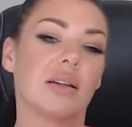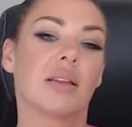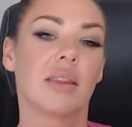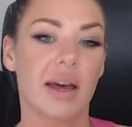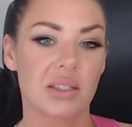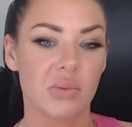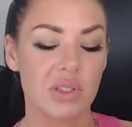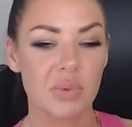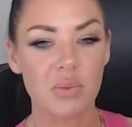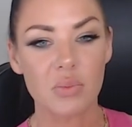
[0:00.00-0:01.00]
that's
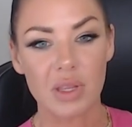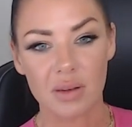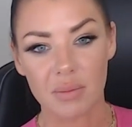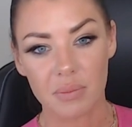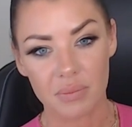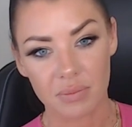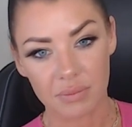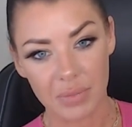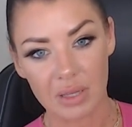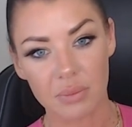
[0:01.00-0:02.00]
what's been been
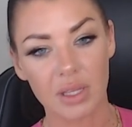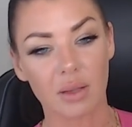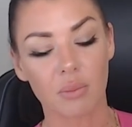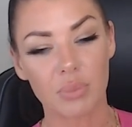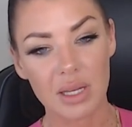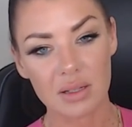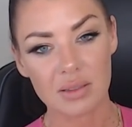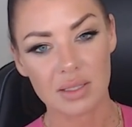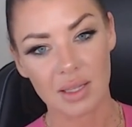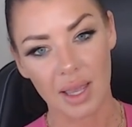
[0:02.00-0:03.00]
been being
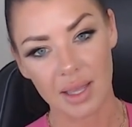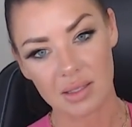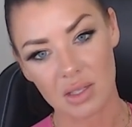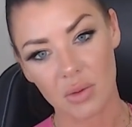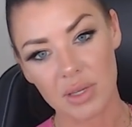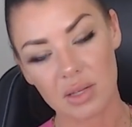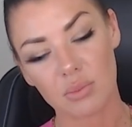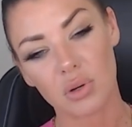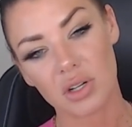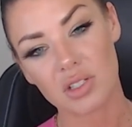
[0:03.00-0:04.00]
built. And so, we
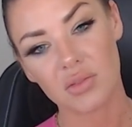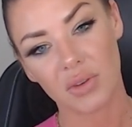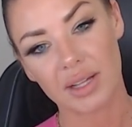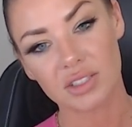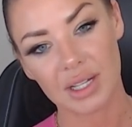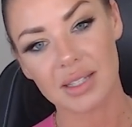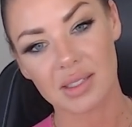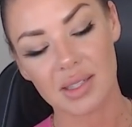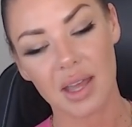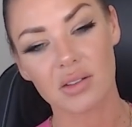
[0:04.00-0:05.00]
didn't push
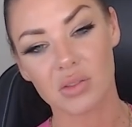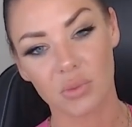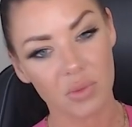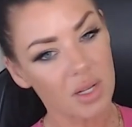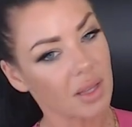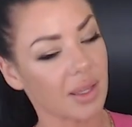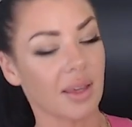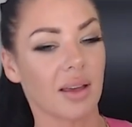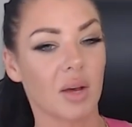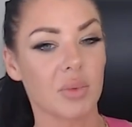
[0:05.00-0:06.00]
franchise sales
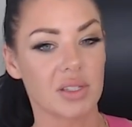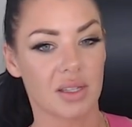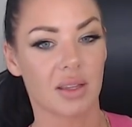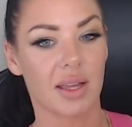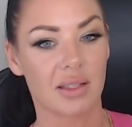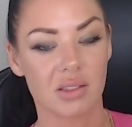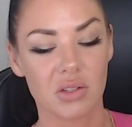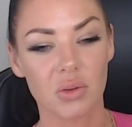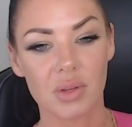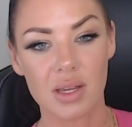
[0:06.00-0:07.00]
really up until the last
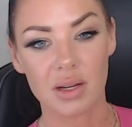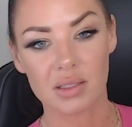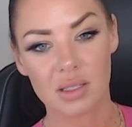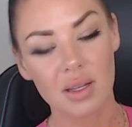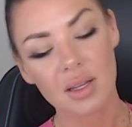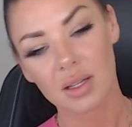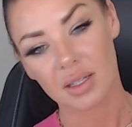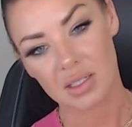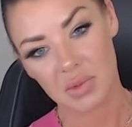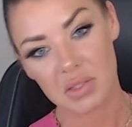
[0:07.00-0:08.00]
two years
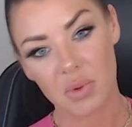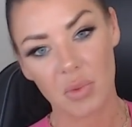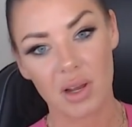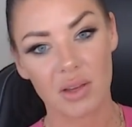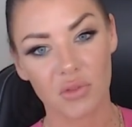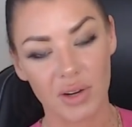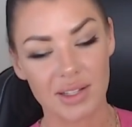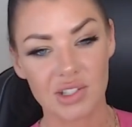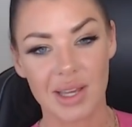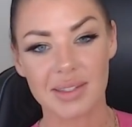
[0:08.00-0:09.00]
because once we brought on
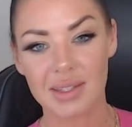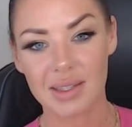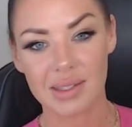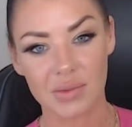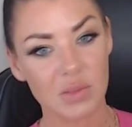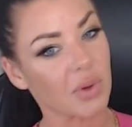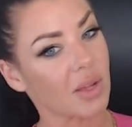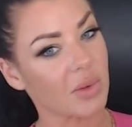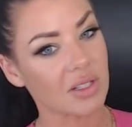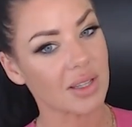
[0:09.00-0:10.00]
franchisees, it was
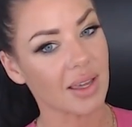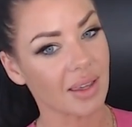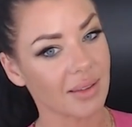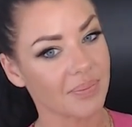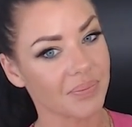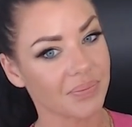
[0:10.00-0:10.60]
pretty much like